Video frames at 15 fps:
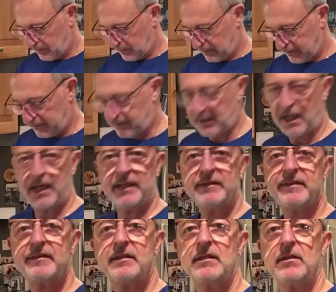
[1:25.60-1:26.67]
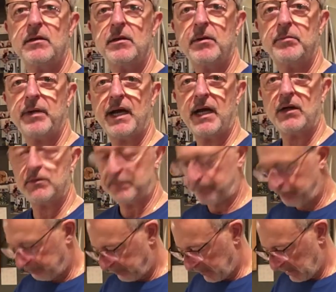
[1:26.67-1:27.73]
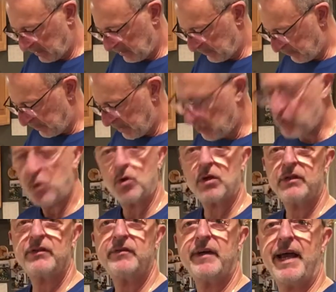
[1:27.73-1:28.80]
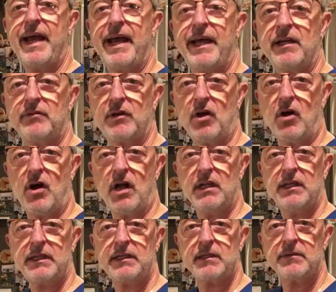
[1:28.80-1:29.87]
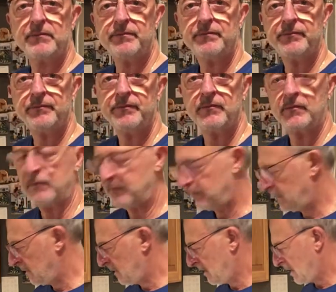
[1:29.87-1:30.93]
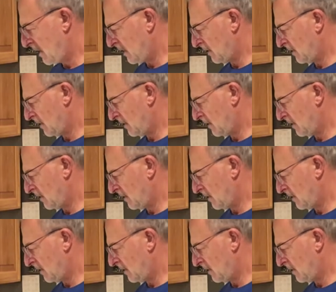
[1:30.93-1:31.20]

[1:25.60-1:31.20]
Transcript: sliced about 3/4 of a head of garlic. I'm